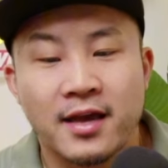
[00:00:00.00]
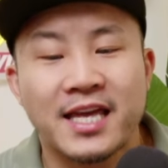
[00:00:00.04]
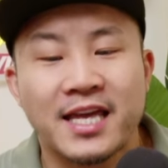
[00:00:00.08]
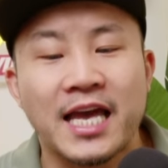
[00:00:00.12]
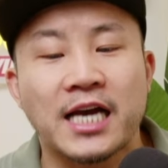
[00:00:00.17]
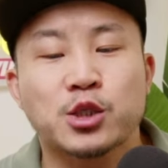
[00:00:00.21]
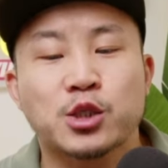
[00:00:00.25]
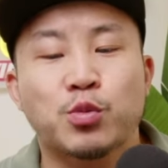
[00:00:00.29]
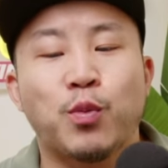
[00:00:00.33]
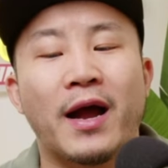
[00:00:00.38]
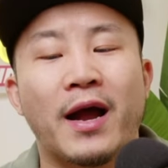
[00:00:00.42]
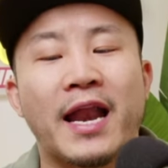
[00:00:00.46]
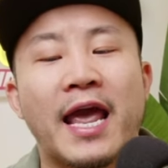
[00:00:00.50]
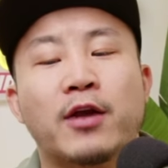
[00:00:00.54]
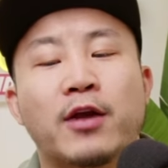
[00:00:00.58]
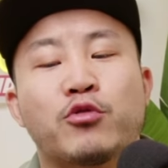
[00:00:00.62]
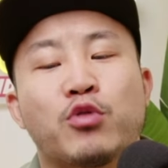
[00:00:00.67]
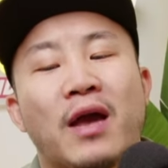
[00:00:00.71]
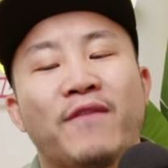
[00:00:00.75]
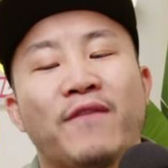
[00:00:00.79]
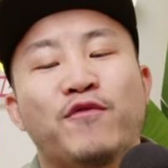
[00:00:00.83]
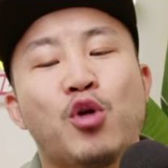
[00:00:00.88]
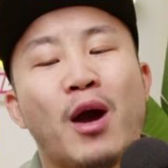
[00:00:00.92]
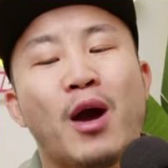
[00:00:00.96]
guess what, Andrew?
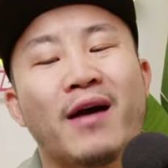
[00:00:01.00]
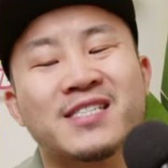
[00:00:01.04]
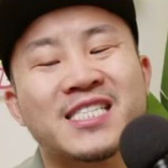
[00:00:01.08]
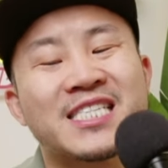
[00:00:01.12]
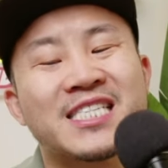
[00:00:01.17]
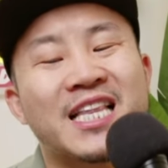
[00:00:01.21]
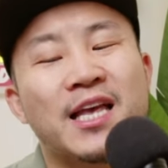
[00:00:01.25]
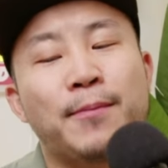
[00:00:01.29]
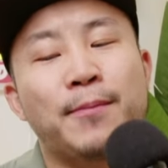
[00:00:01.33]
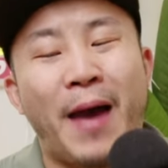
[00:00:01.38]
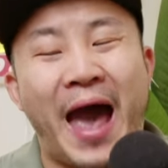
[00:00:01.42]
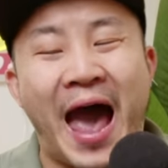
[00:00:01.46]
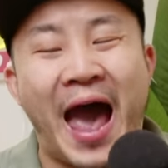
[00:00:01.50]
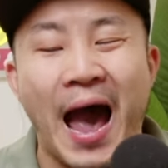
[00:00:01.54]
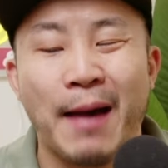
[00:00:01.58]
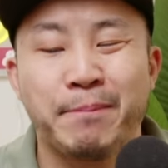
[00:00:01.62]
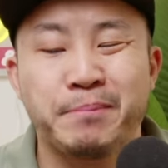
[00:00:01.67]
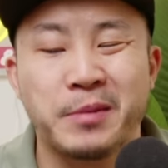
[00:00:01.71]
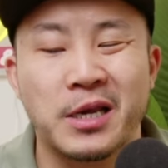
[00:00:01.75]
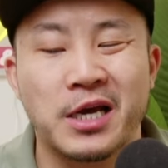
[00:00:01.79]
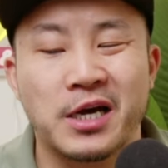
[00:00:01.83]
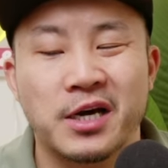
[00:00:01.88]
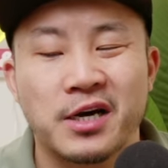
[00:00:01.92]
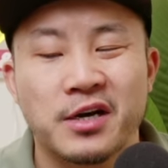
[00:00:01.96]
If you have sleep
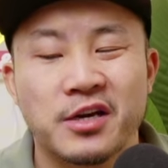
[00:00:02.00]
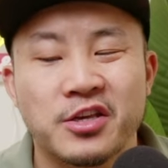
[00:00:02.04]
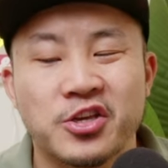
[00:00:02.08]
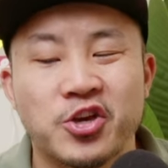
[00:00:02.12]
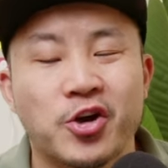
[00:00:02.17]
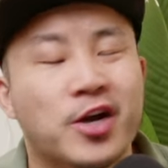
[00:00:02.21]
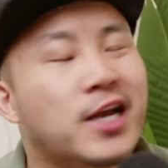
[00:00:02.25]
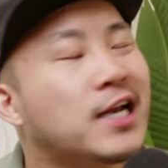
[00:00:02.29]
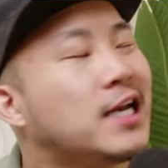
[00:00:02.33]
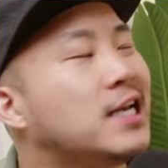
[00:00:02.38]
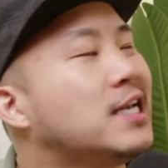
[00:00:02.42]
apnea, you're going to